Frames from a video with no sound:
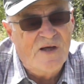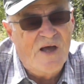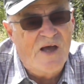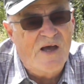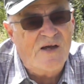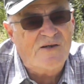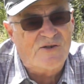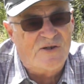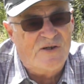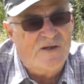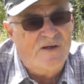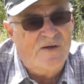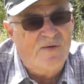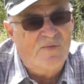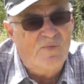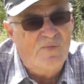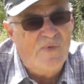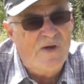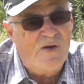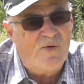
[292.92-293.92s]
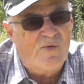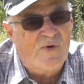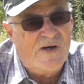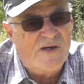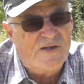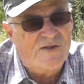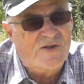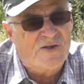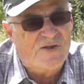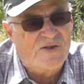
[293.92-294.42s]
actually, in many
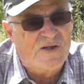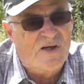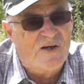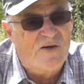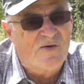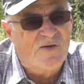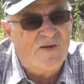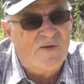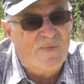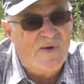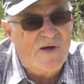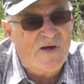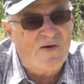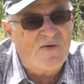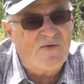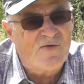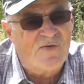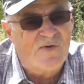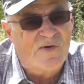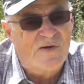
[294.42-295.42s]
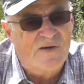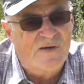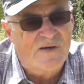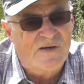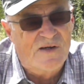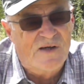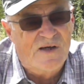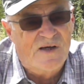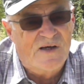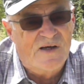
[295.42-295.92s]
ways, the slower the better,
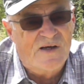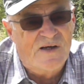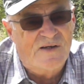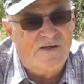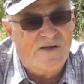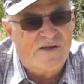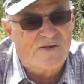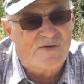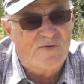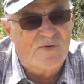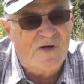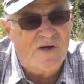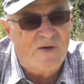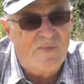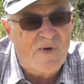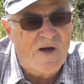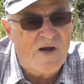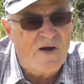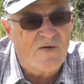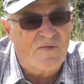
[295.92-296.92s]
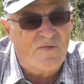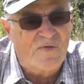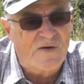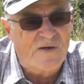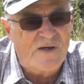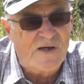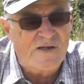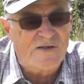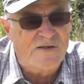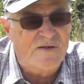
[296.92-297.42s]
and it doesn't really matter if
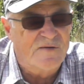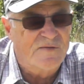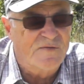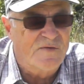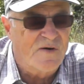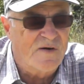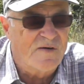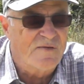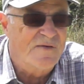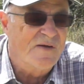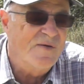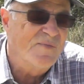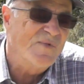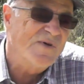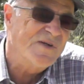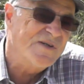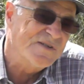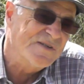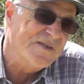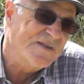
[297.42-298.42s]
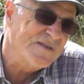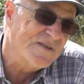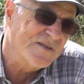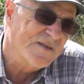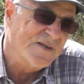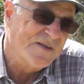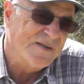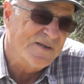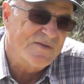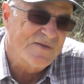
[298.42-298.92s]
it takes you 5-10 minutes, does
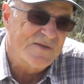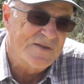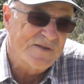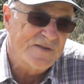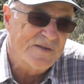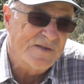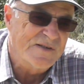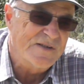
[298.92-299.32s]
it, Chris?